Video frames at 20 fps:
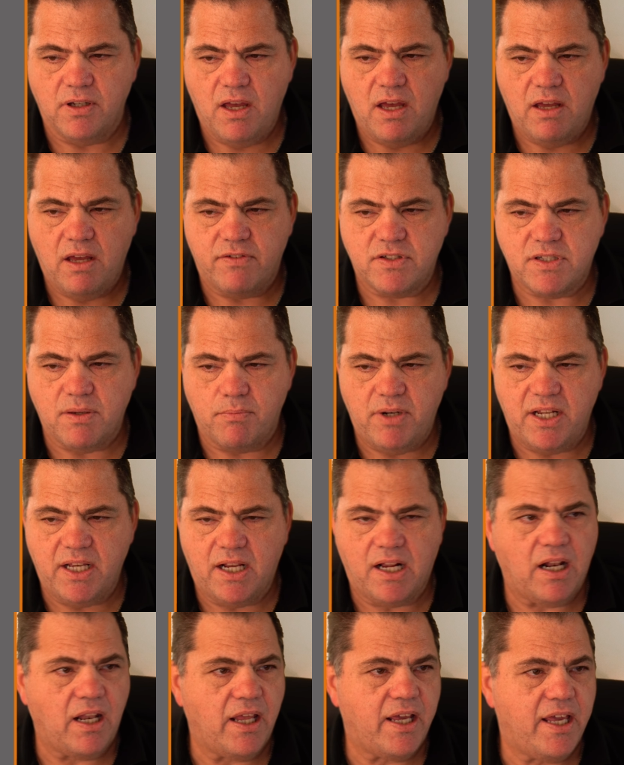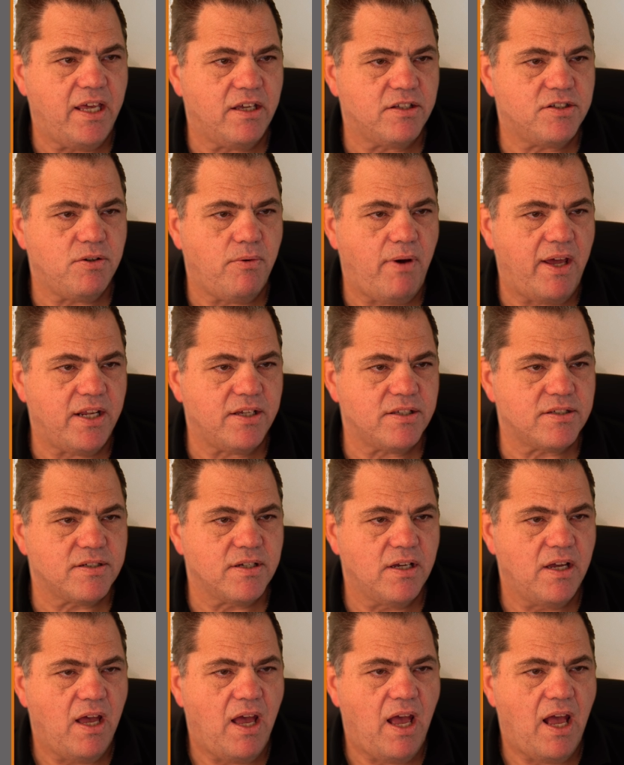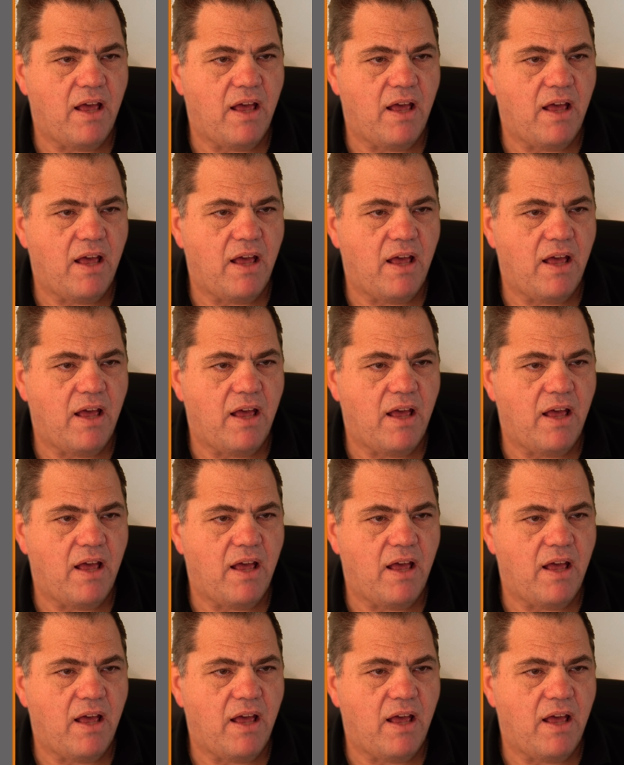Simply click here to edit, and